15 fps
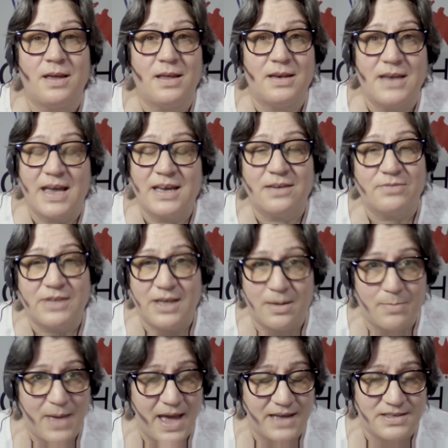negatively
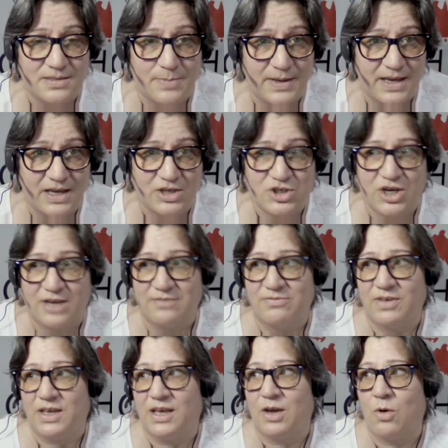impacted by
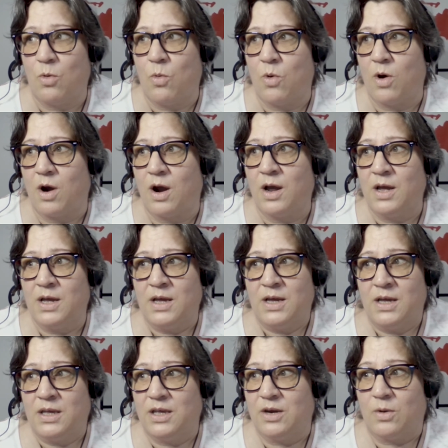HIV or,
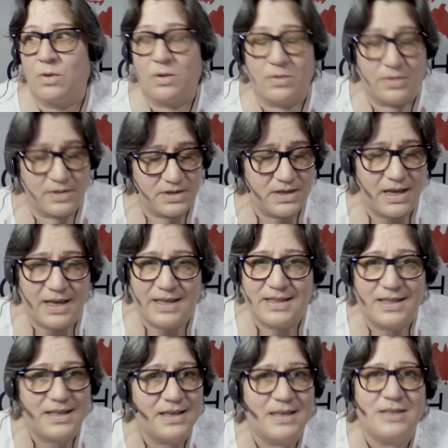the
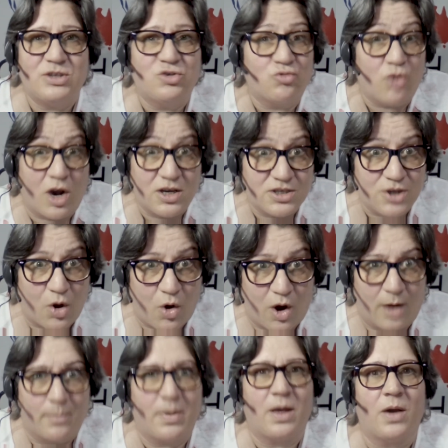drugs
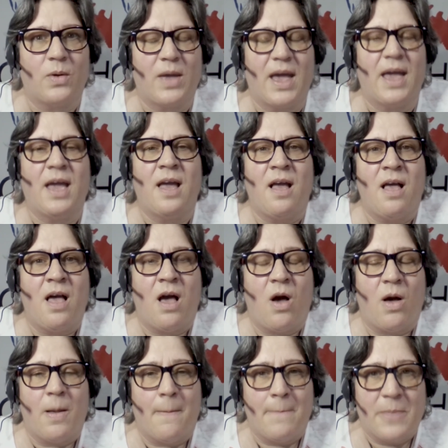harm. Okay.
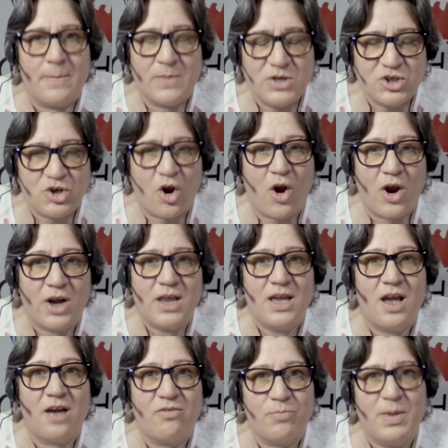The
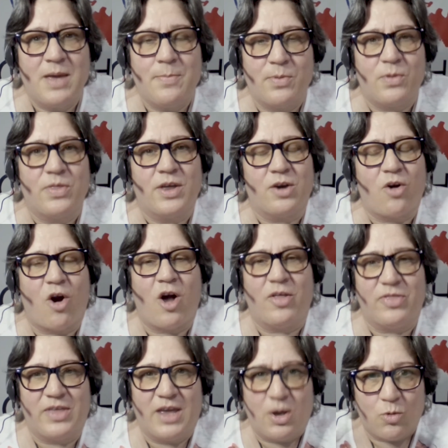majority of people that are
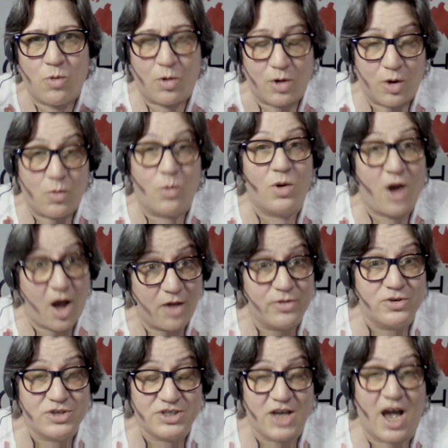on the quote unquote
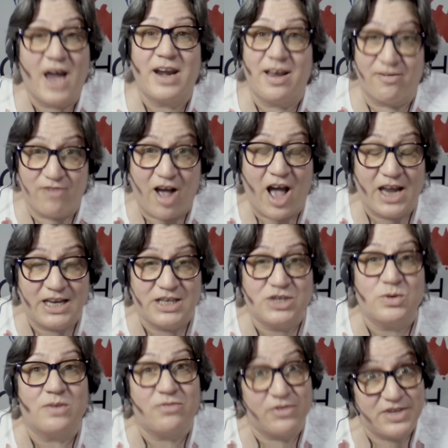other side have gotten
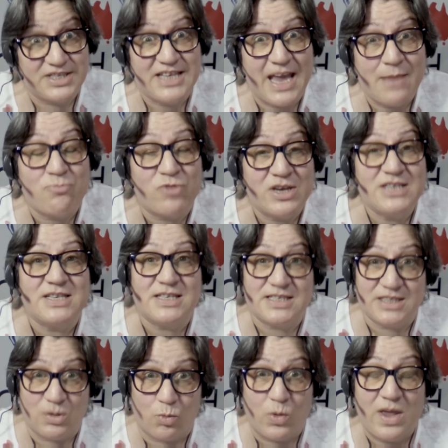into it for the same
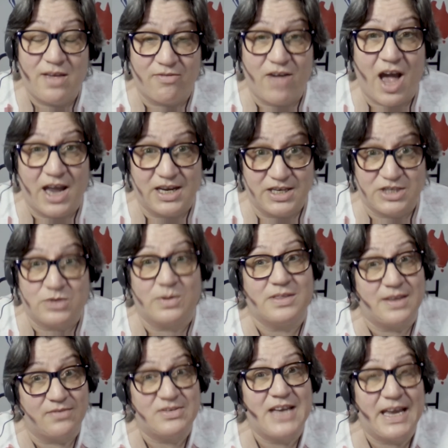reasons that we have gotten into
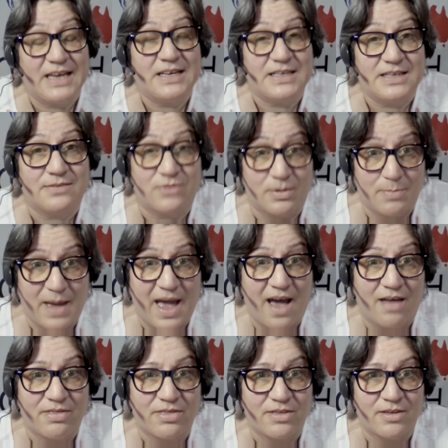it. They've taken a different
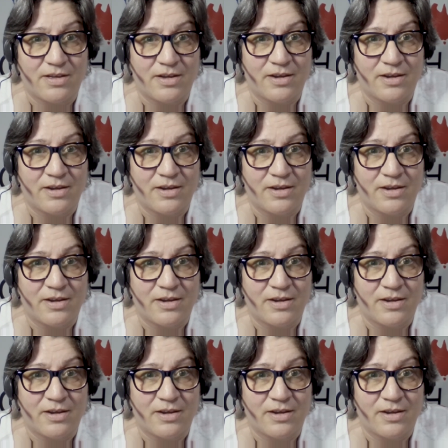path.